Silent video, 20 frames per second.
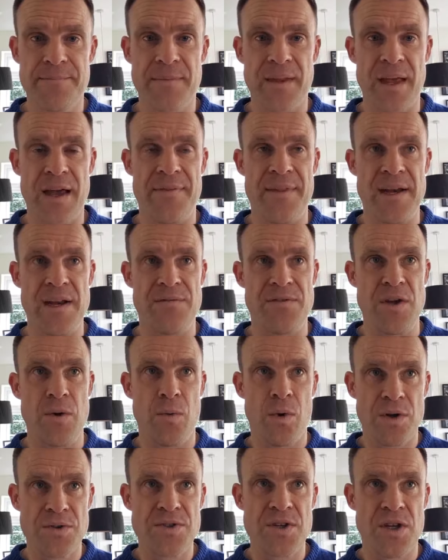and then if you
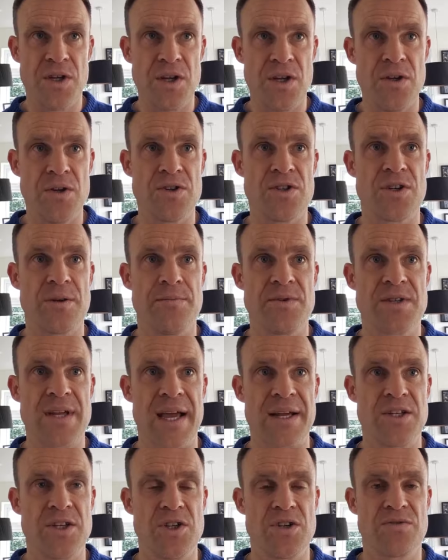want to use some
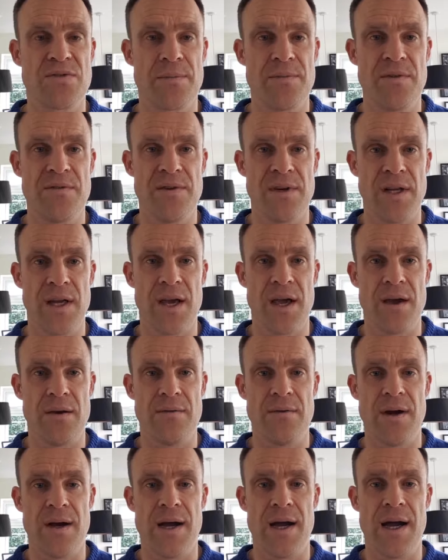sections from the video